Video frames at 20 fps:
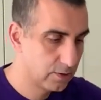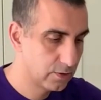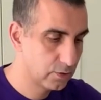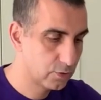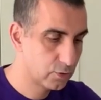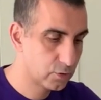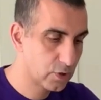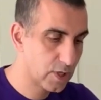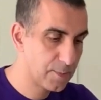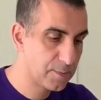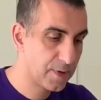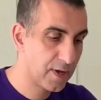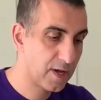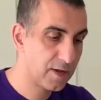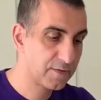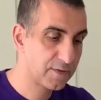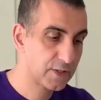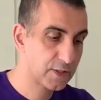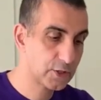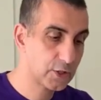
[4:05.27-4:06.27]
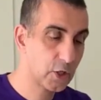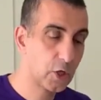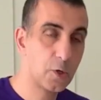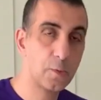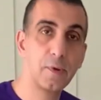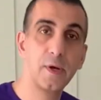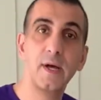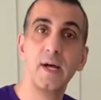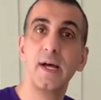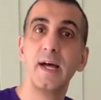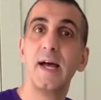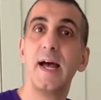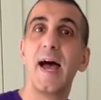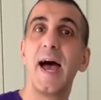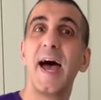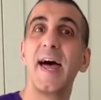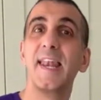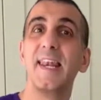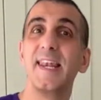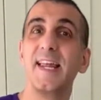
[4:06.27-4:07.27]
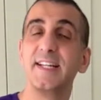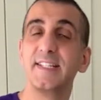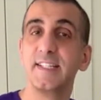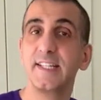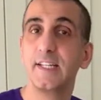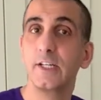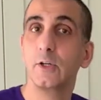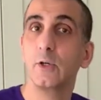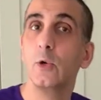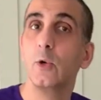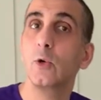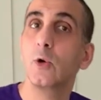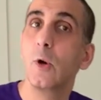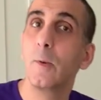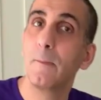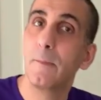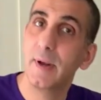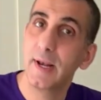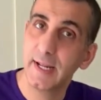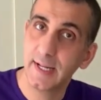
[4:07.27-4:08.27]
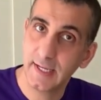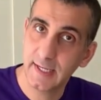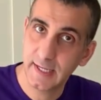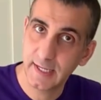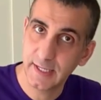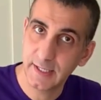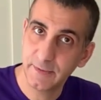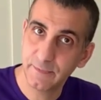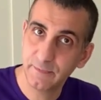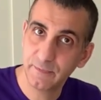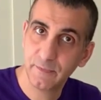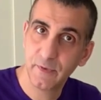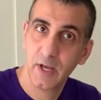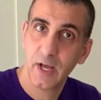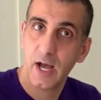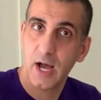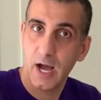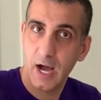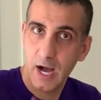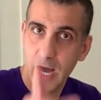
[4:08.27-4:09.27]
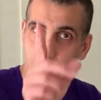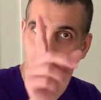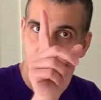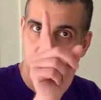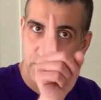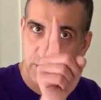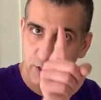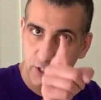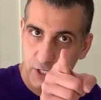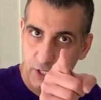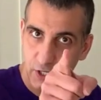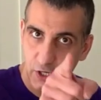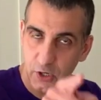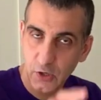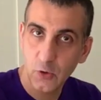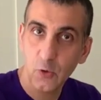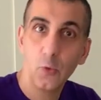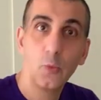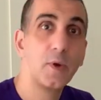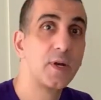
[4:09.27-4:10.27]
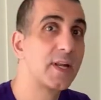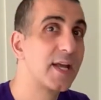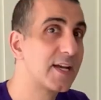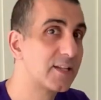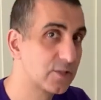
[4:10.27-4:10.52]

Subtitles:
drape it over the top and let it cool completely. I will see you when it has